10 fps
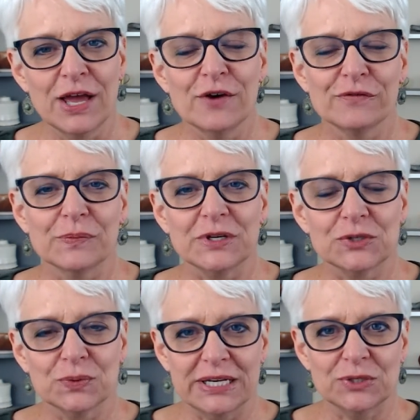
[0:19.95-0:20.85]
from the
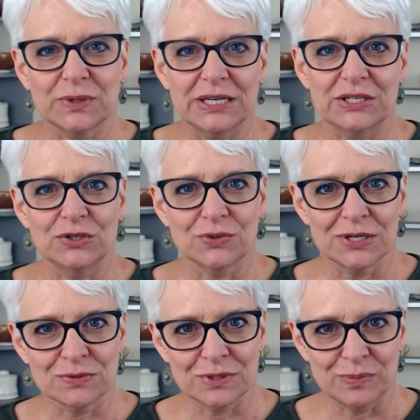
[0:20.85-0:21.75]
2022
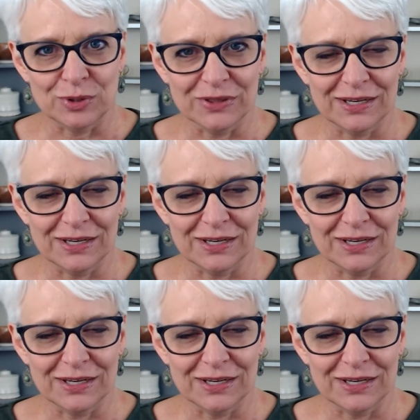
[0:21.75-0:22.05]
Trends Report